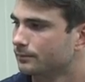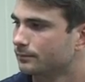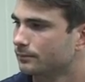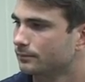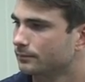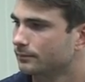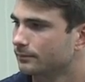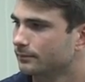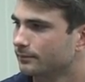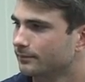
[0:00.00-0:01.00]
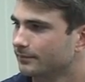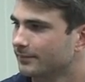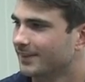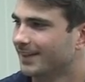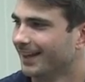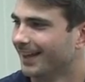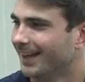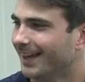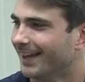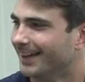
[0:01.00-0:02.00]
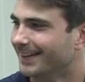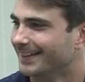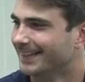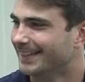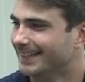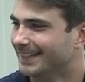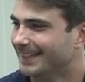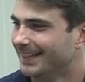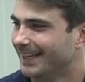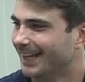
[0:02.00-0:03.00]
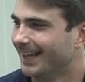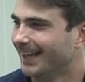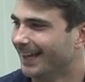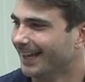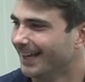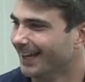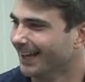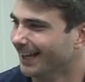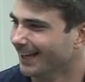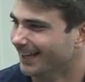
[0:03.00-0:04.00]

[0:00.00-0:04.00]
[no speech]